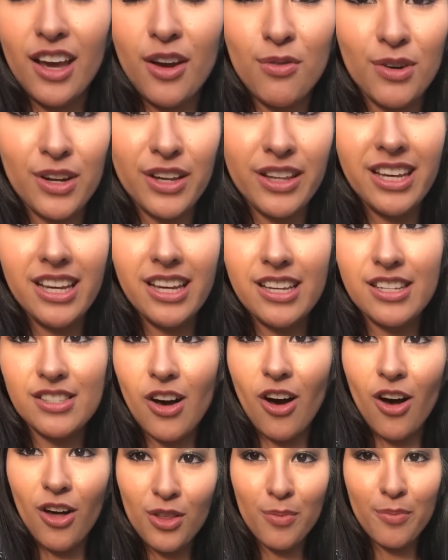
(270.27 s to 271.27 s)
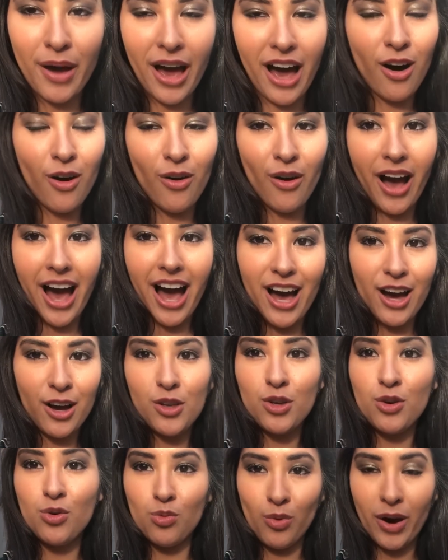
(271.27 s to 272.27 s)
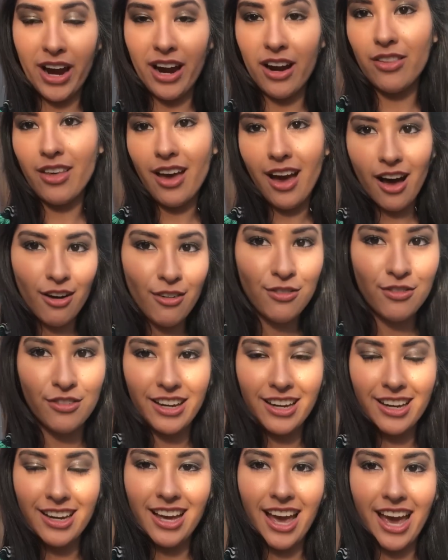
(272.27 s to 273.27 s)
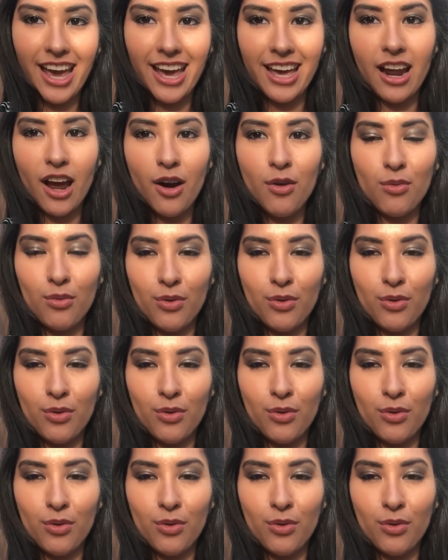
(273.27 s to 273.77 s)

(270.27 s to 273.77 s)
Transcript: it really is all about how you wear the outfit. And I